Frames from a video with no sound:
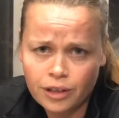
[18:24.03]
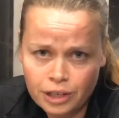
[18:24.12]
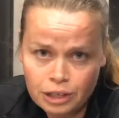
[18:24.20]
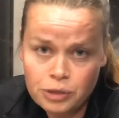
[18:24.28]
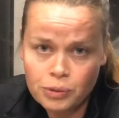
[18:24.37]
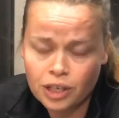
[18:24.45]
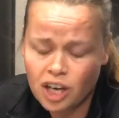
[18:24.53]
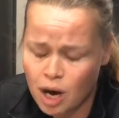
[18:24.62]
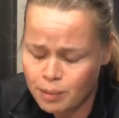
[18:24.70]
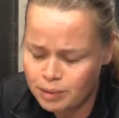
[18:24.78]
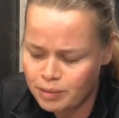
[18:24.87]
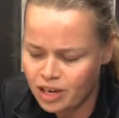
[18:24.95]
you to a
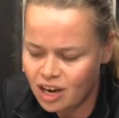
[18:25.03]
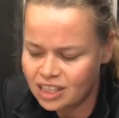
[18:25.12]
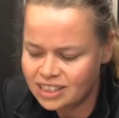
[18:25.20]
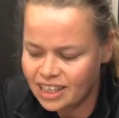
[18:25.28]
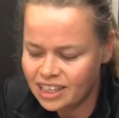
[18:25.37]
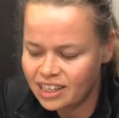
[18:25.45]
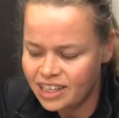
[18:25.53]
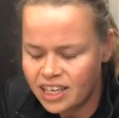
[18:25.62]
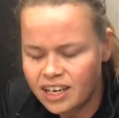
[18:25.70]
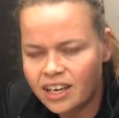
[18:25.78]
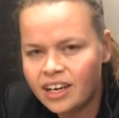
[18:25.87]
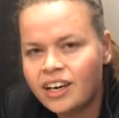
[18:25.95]
carbon monoxide
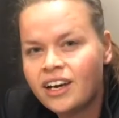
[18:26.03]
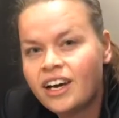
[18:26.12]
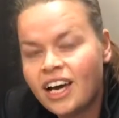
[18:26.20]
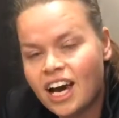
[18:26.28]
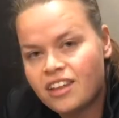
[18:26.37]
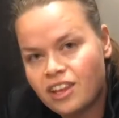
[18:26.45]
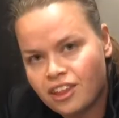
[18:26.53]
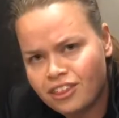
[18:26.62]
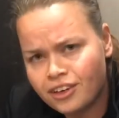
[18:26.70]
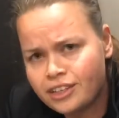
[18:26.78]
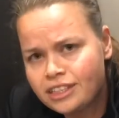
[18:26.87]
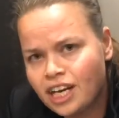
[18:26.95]
leak. And the
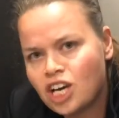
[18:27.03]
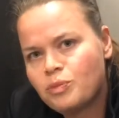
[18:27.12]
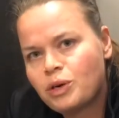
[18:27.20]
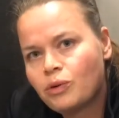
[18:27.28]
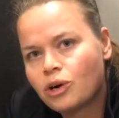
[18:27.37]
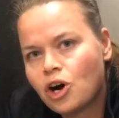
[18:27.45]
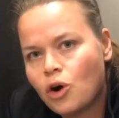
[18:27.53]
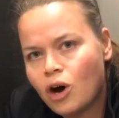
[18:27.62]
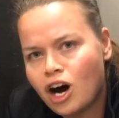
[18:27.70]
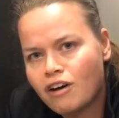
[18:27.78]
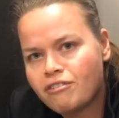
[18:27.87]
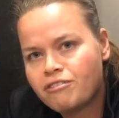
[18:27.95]
third time it will go
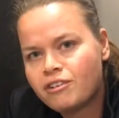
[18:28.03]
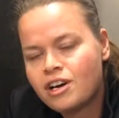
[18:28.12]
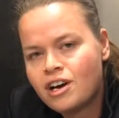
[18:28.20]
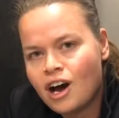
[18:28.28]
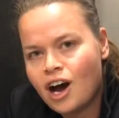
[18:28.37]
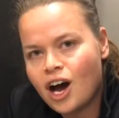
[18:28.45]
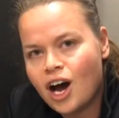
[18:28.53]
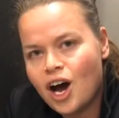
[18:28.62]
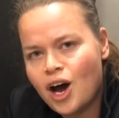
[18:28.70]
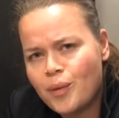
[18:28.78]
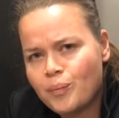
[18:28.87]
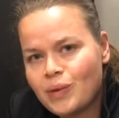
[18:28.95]
off
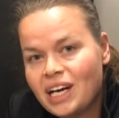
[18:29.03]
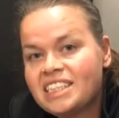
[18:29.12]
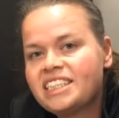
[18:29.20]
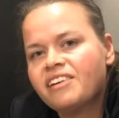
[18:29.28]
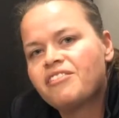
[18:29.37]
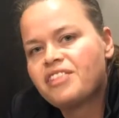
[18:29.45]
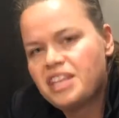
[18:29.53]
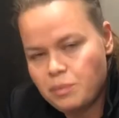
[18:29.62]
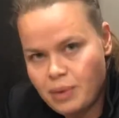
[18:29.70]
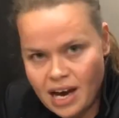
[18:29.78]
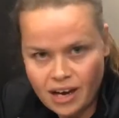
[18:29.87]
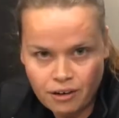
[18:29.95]
is if the
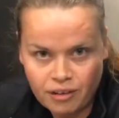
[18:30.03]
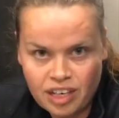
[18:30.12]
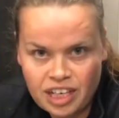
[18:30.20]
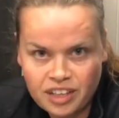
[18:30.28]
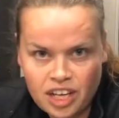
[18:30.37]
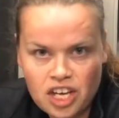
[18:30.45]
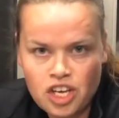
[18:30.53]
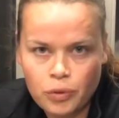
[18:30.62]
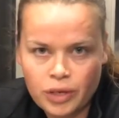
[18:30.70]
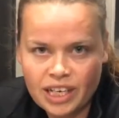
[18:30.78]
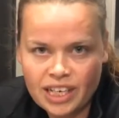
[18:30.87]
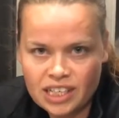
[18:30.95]
battery in the
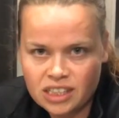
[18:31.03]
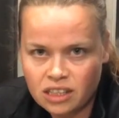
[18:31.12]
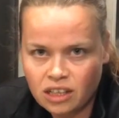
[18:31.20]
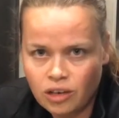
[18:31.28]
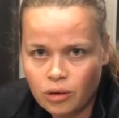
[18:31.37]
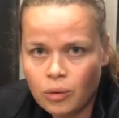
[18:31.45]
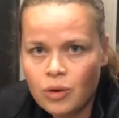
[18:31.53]
unit is low.